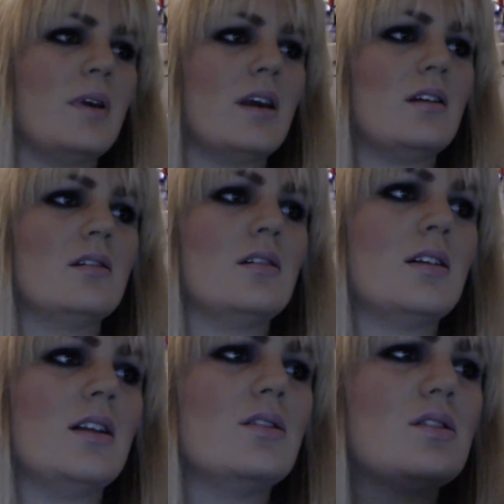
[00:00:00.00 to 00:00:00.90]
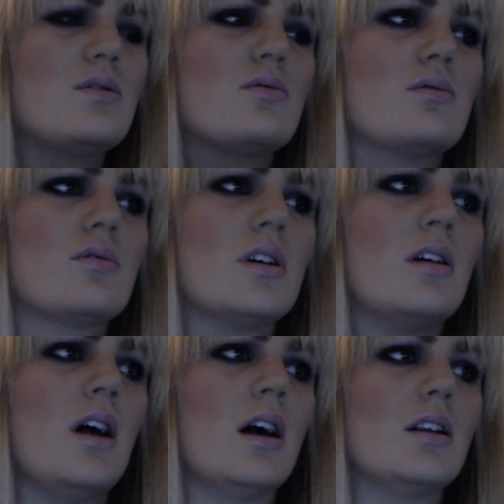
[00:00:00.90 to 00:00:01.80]
a bit. No, that looks
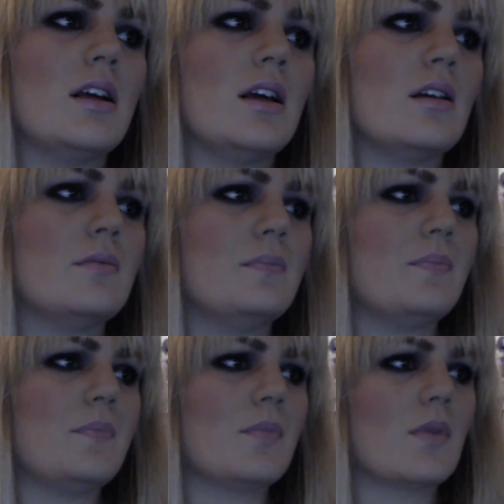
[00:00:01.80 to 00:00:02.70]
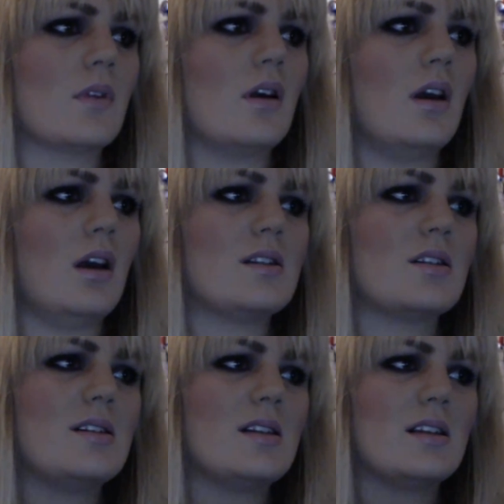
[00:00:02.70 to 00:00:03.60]
real ugly. It's
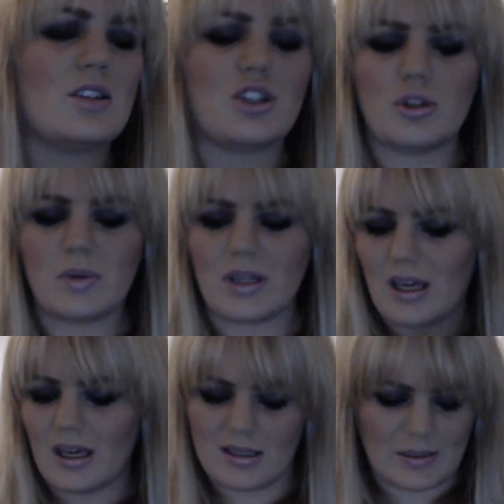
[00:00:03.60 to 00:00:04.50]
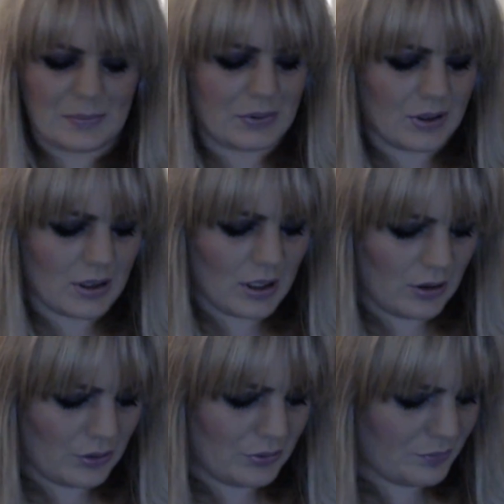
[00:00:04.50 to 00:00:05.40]
because of the stupid keys I put in.
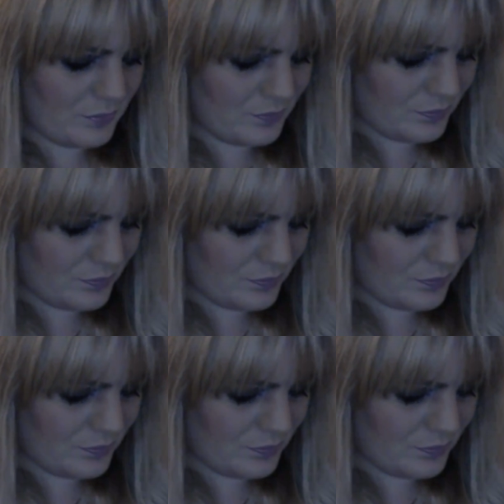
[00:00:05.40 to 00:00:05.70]
Hang on.